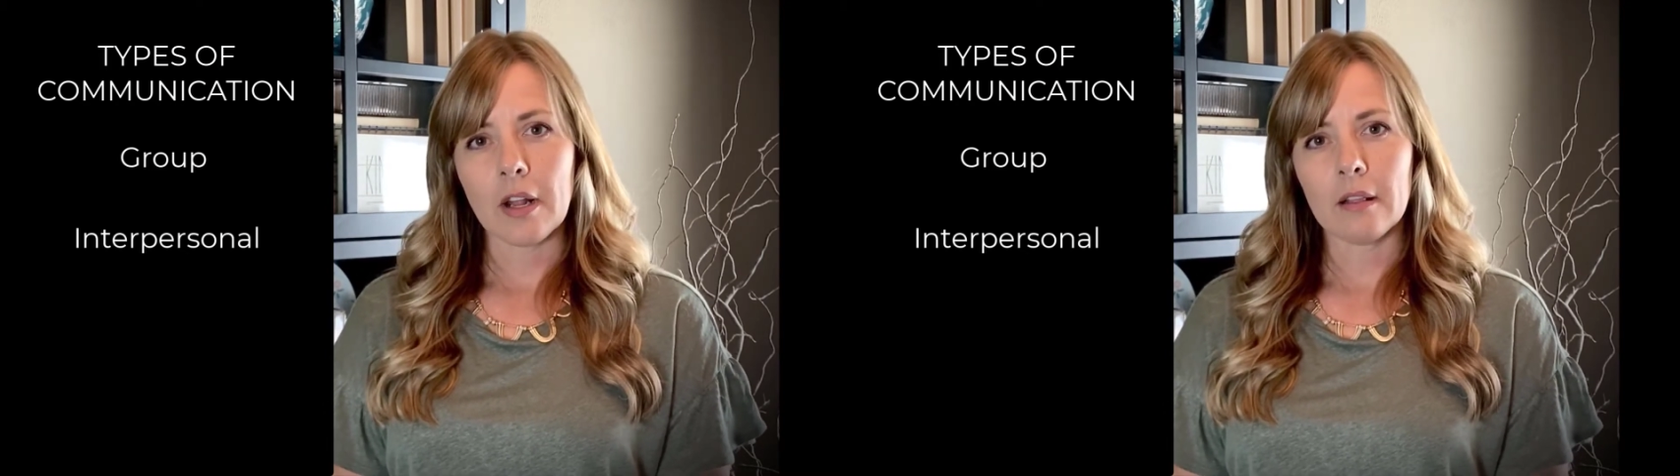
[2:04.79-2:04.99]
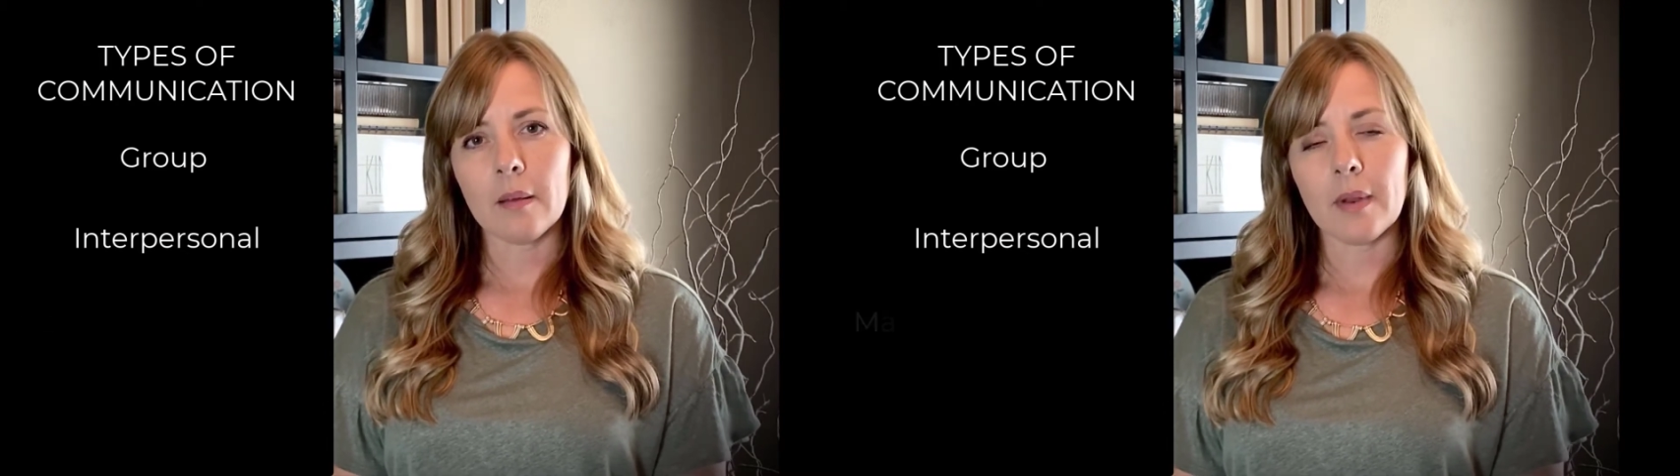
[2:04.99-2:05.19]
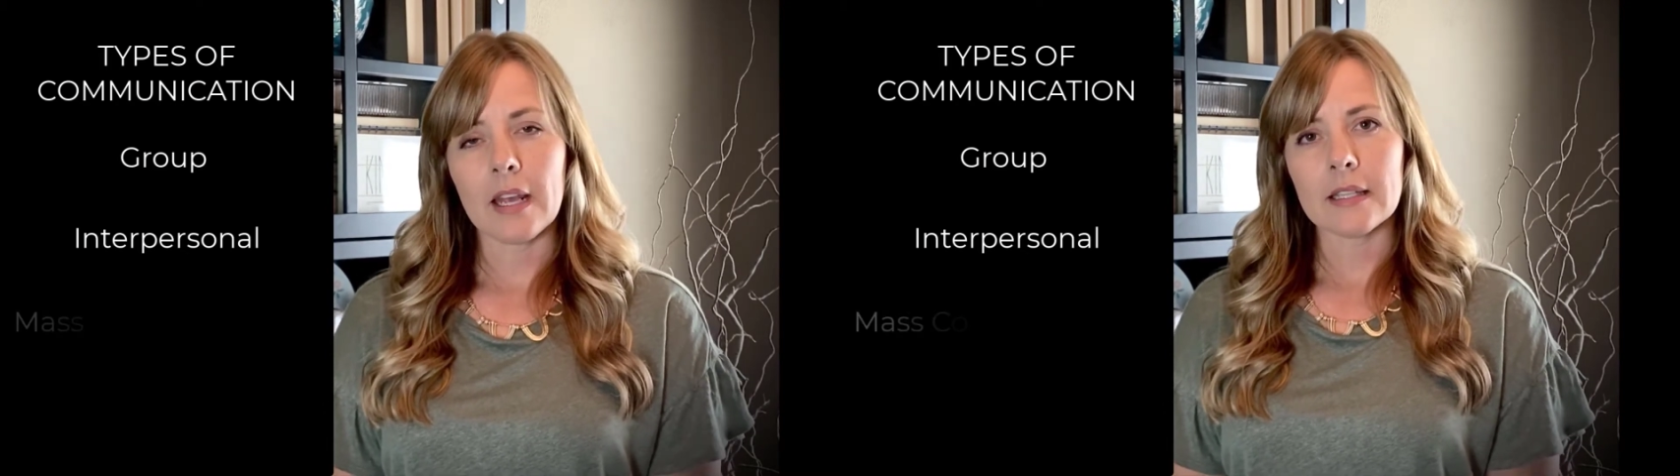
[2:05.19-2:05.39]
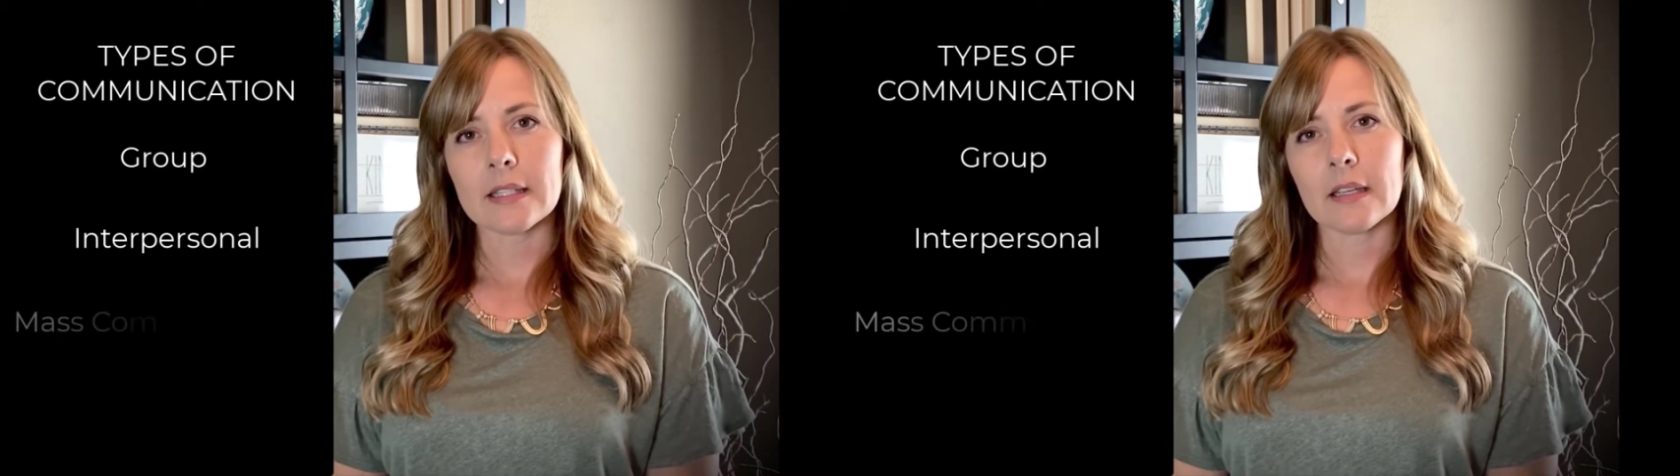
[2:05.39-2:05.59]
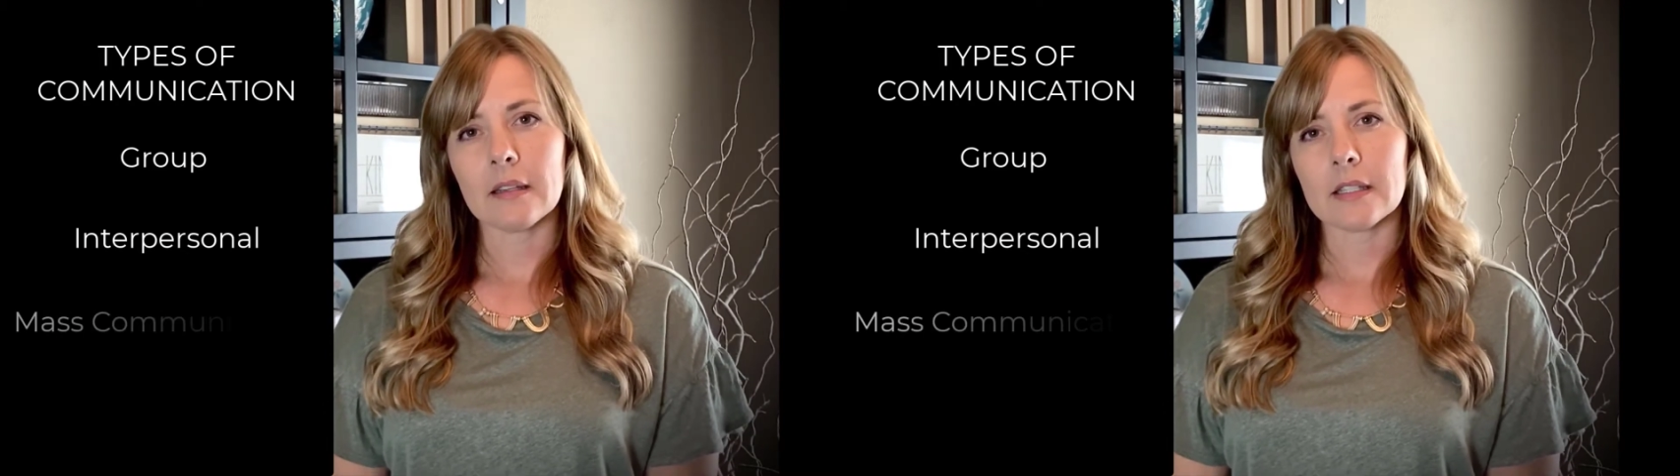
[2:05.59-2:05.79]

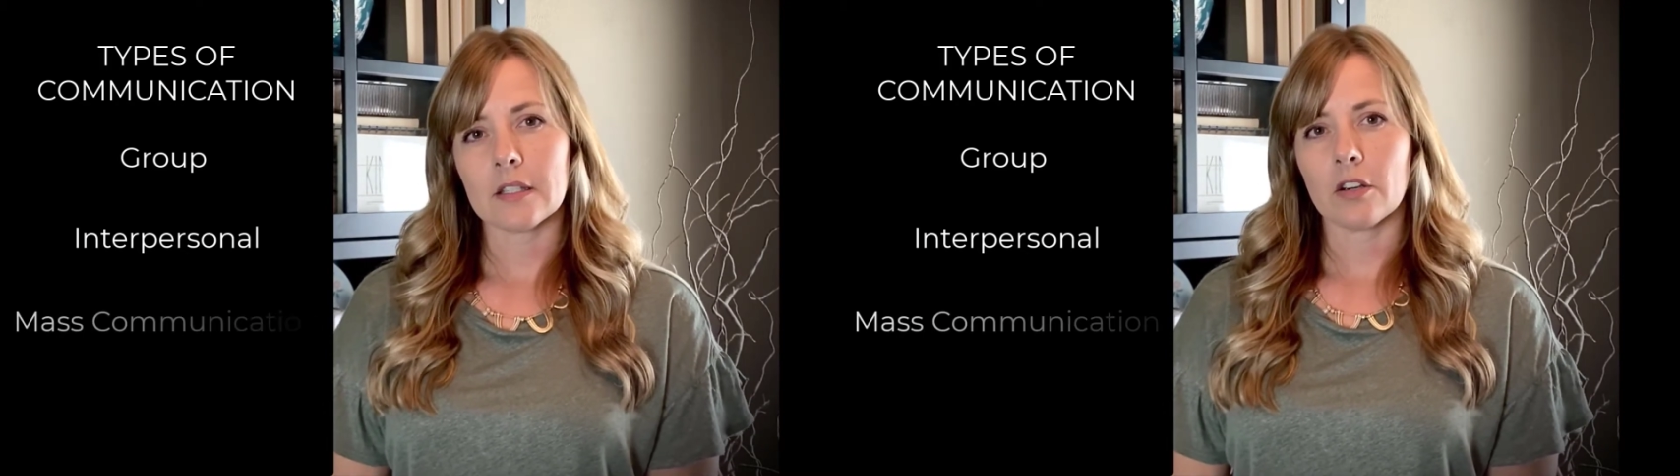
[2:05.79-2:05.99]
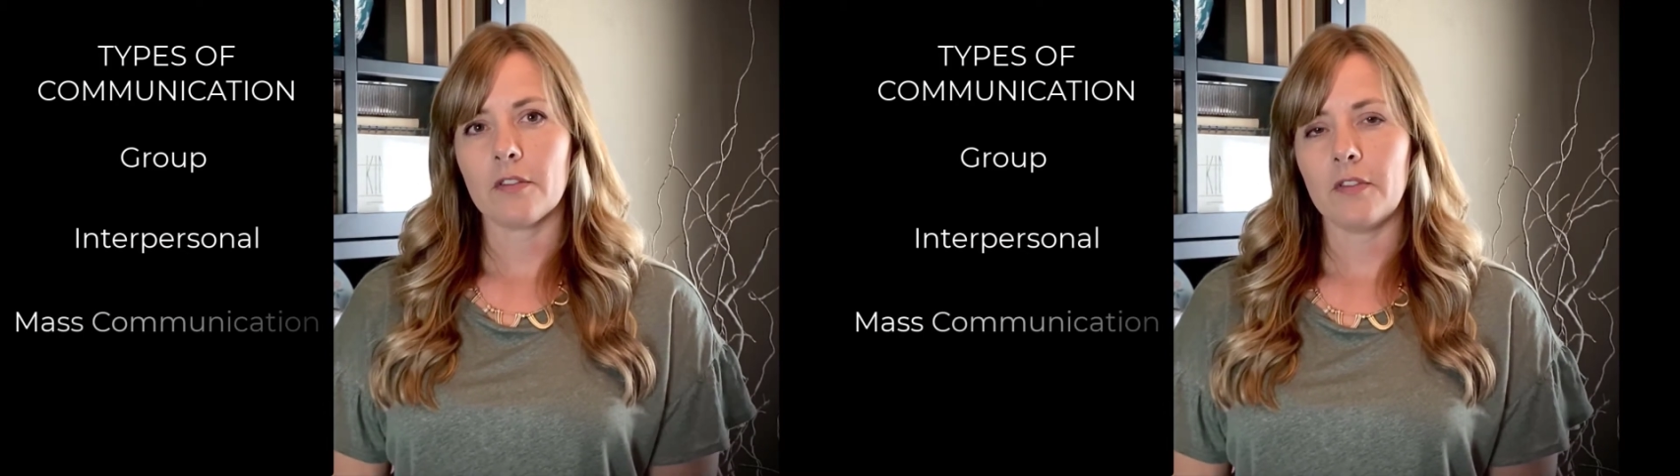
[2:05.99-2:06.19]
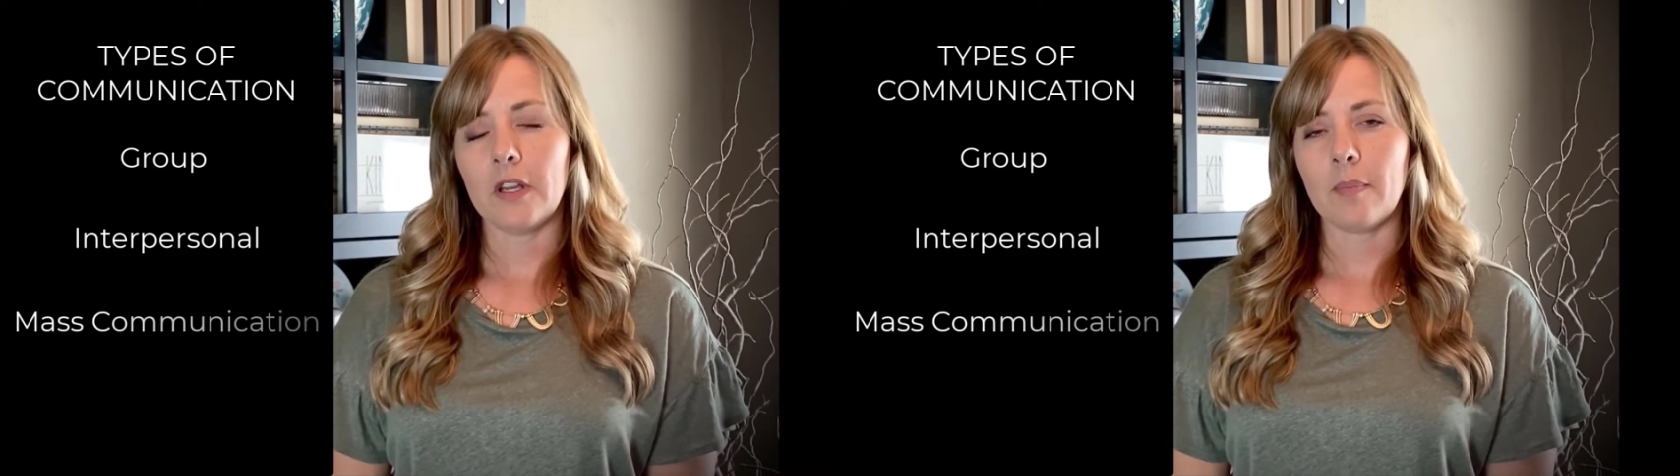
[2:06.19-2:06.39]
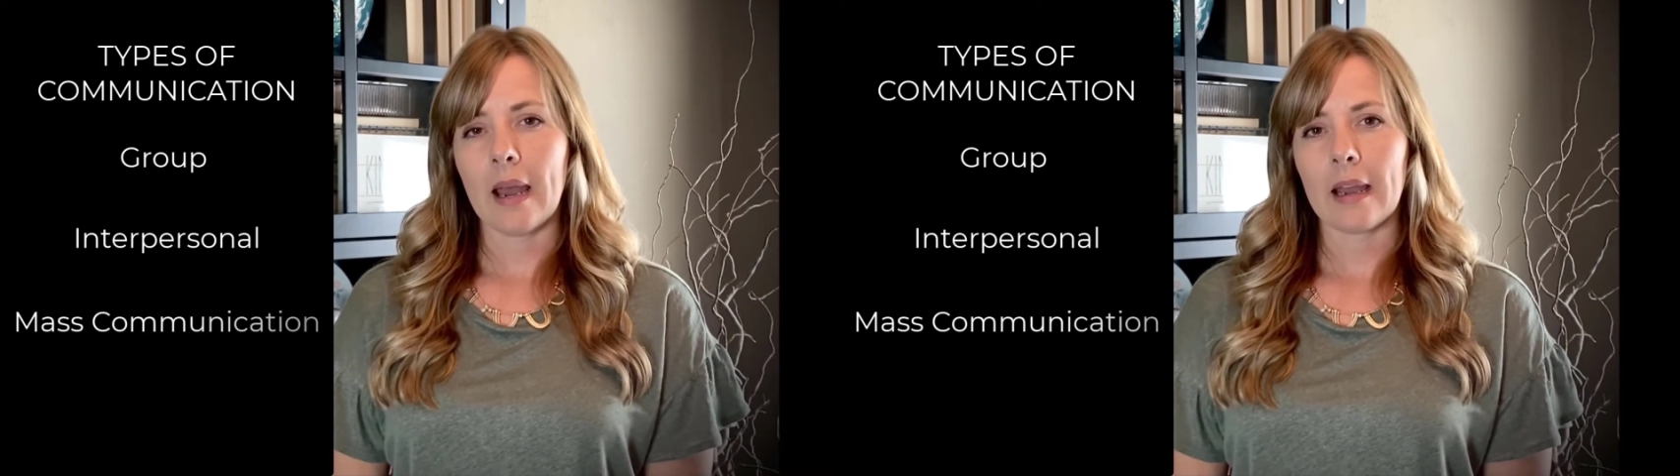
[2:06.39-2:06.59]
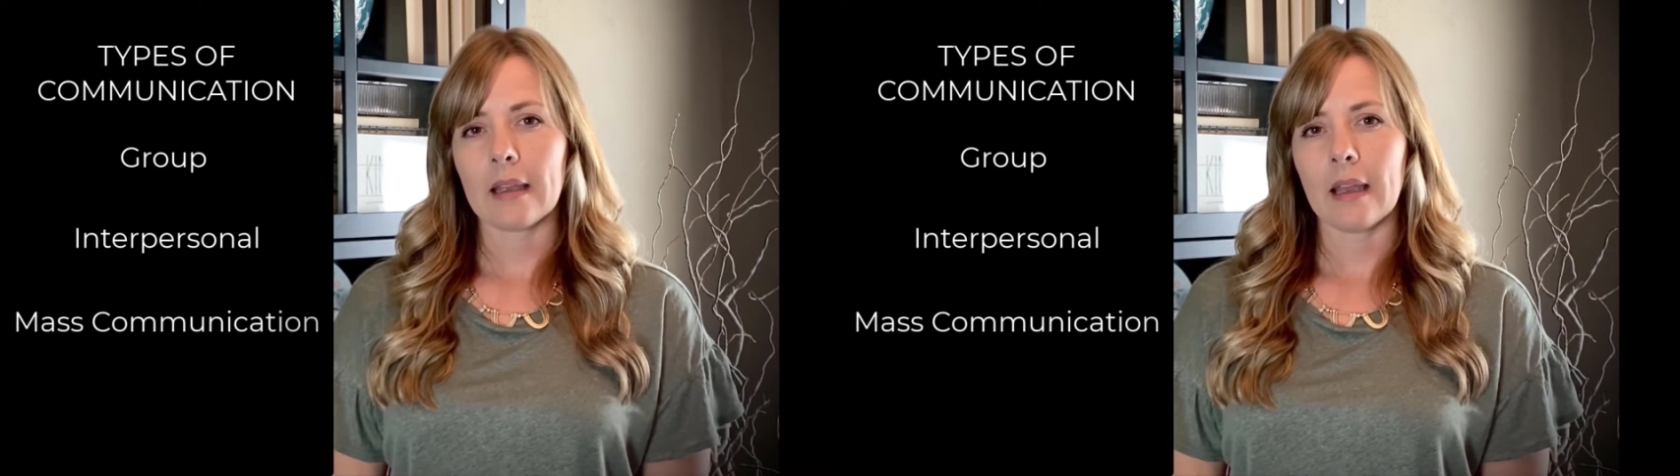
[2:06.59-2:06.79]
eliminates the listener feedback,